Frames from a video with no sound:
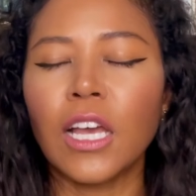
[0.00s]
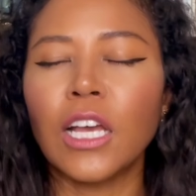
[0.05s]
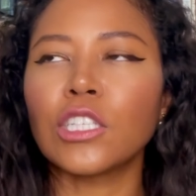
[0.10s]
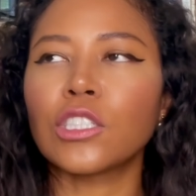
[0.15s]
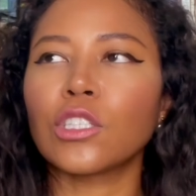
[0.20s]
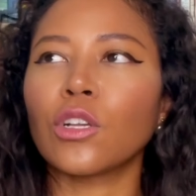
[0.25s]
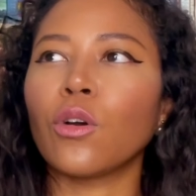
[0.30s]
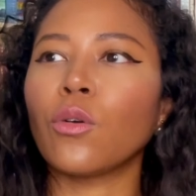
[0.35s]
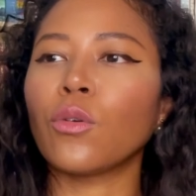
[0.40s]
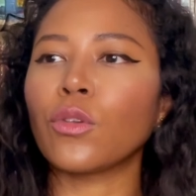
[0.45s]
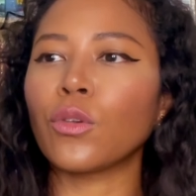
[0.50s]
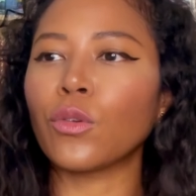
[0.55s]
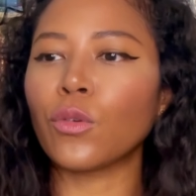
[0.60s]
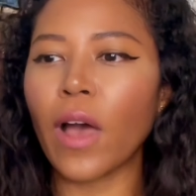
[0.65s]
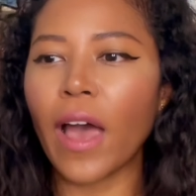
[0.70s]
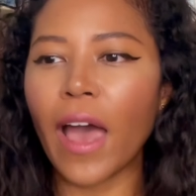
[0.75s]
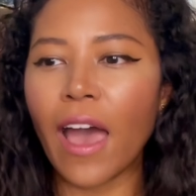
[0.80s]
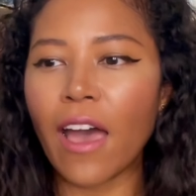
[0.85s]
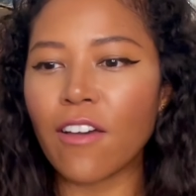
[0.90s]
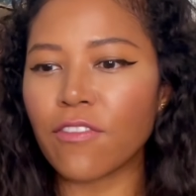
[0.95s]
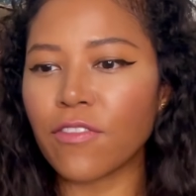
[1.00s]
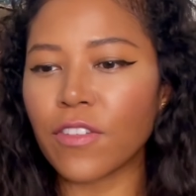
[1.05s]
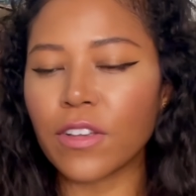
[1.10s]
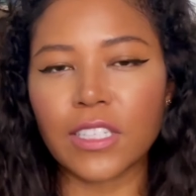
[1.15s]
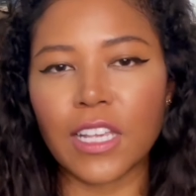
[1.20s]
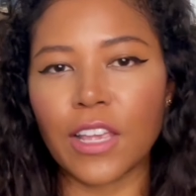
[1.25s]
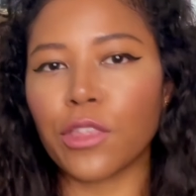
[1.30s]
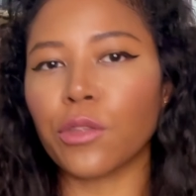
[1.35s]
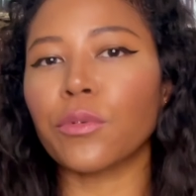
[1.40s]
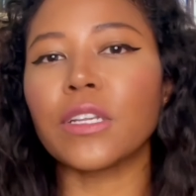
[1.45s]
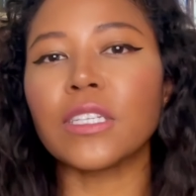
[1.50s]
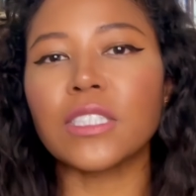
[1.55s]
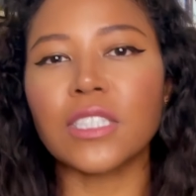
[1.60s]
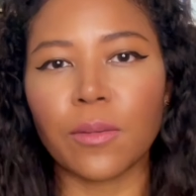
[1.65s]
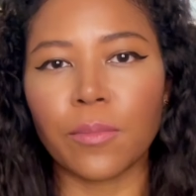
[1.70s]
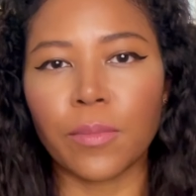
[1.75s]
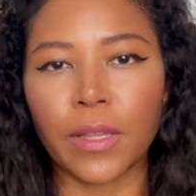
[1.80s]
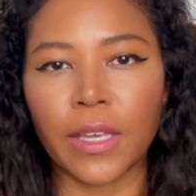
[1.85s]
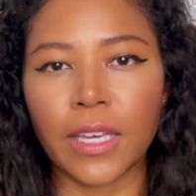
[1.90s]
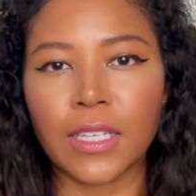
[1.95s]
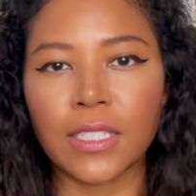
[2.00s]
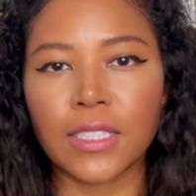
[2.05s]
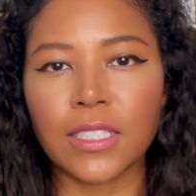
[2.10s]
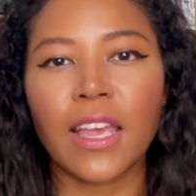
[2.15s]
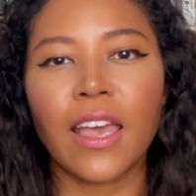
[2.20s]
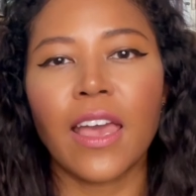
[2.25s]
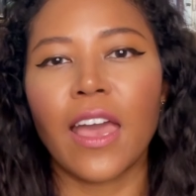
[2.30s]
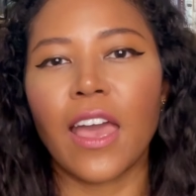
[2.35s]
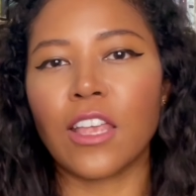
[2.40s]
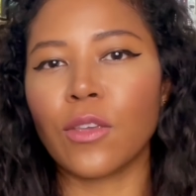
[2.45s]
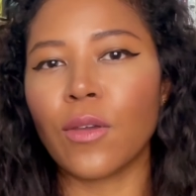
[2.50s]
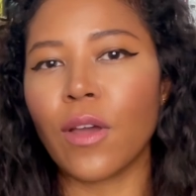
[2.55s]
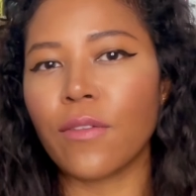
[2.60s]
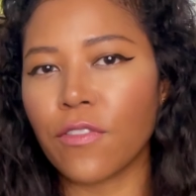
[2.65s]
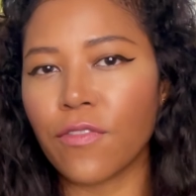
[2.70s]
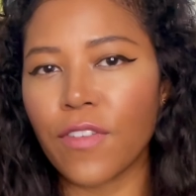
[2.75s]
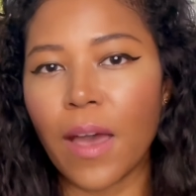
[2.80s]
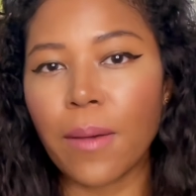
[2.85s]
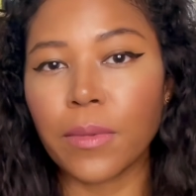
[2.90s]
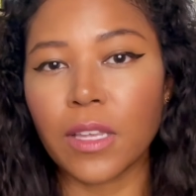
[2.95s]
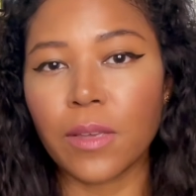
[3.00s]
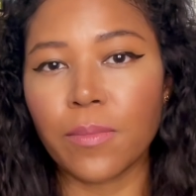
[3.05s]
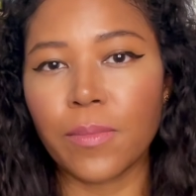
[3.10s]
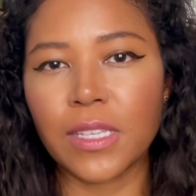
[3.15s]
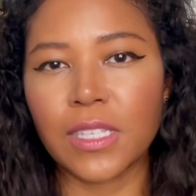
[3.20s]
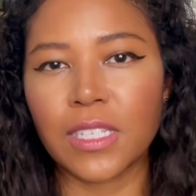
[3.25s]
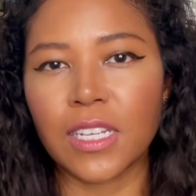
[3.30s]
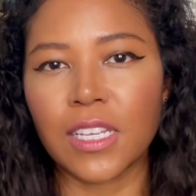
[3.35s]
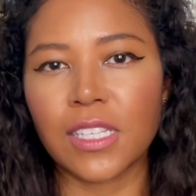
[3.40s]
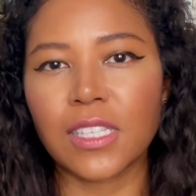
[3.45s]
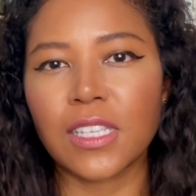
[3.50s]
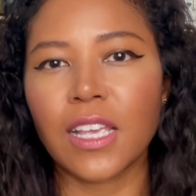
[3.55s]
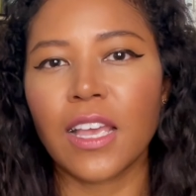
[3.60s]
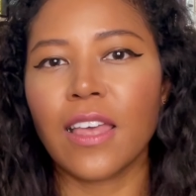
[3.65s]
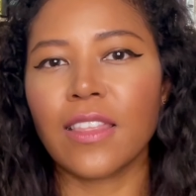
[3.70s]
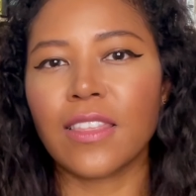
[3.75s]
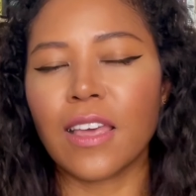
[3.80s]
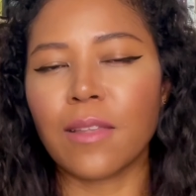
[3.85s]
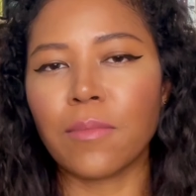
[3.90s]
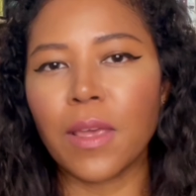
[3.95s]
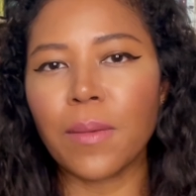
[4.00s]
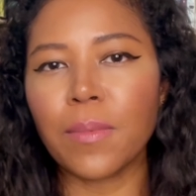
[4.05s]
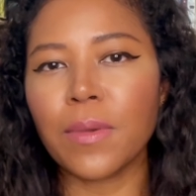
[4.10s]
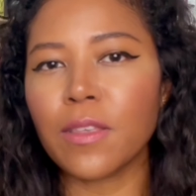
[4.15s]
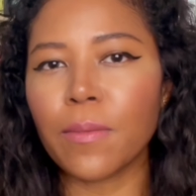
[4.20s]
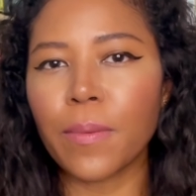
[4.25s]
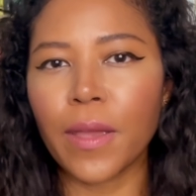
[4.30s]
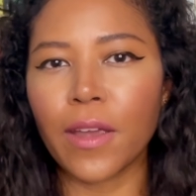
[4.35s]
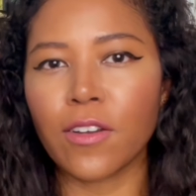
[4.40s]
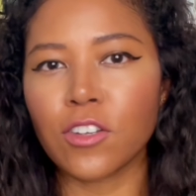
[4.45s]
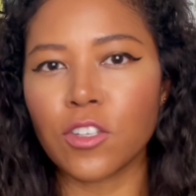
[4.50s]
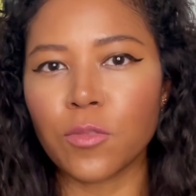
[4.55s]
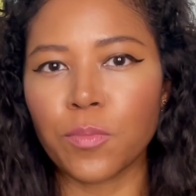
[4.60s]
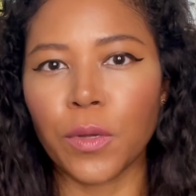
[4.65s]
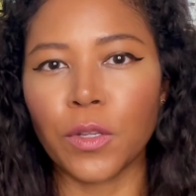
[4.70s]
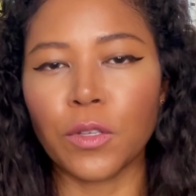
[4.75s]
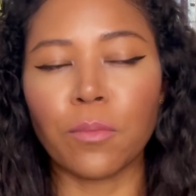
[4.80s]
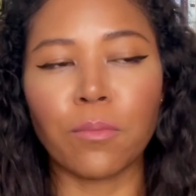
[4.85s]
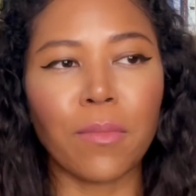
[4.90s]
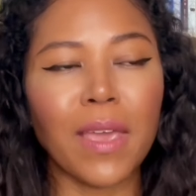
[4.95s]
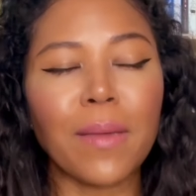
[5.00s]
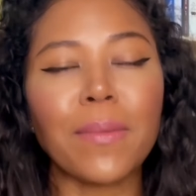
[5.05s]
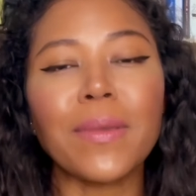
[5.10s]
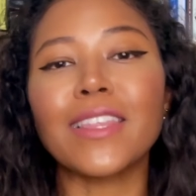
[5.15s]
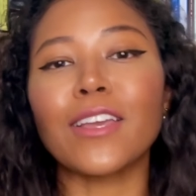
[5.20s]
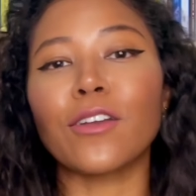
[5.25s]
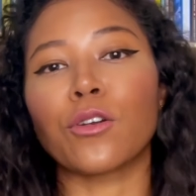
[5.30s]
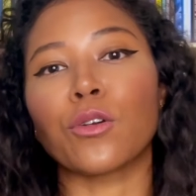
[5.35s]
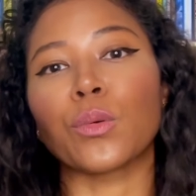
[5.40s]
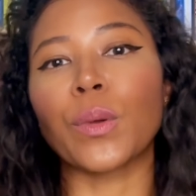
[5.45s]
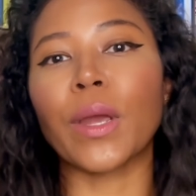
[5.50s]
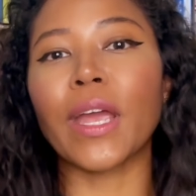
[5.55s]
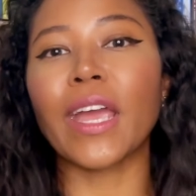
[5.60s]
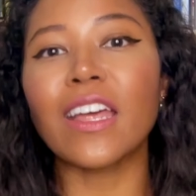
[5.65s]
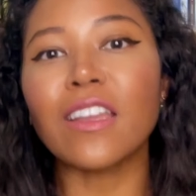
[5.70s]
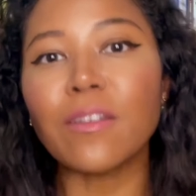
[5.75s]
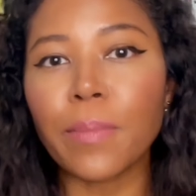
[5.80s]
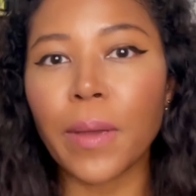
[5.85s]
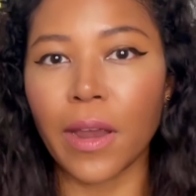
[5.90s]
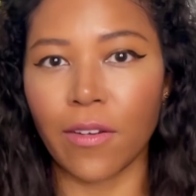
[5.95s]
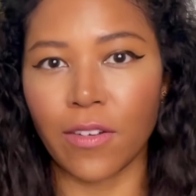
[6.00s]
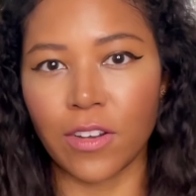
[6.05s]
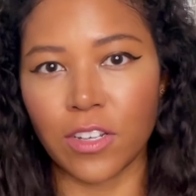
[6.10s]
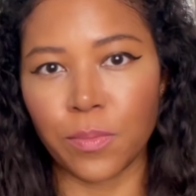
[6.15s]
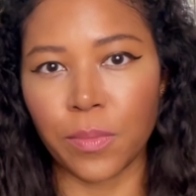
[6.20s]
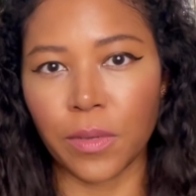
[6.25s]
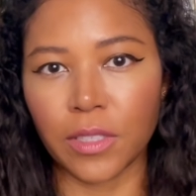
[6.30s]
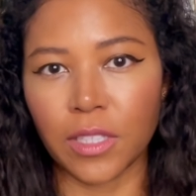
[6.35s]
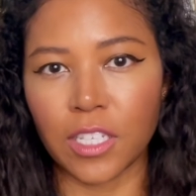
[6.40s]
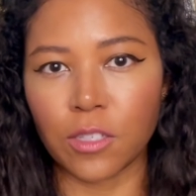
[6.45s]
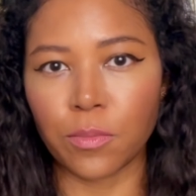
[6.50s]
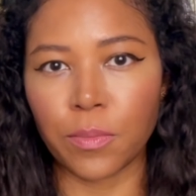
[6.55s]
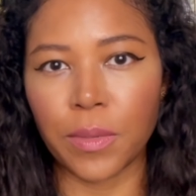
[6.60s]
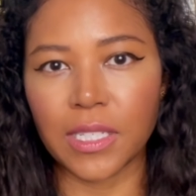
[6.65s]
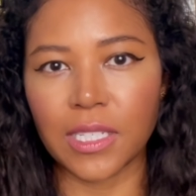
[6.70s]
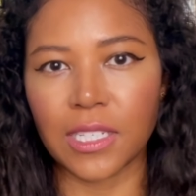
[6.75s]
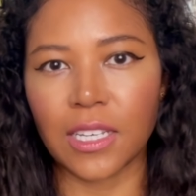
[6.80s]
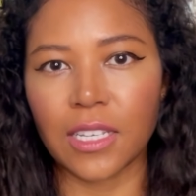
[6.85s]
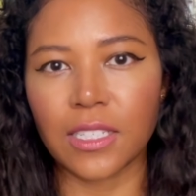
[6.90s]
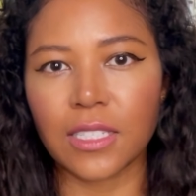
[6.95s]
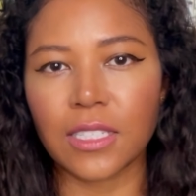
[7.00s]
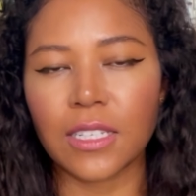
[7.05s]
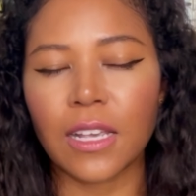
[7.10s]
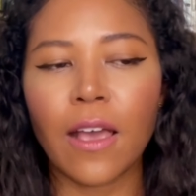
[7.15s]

So you will have, say, 3 siblings, and you have a family business that maybe the parents built, maybe their grandparents built this business.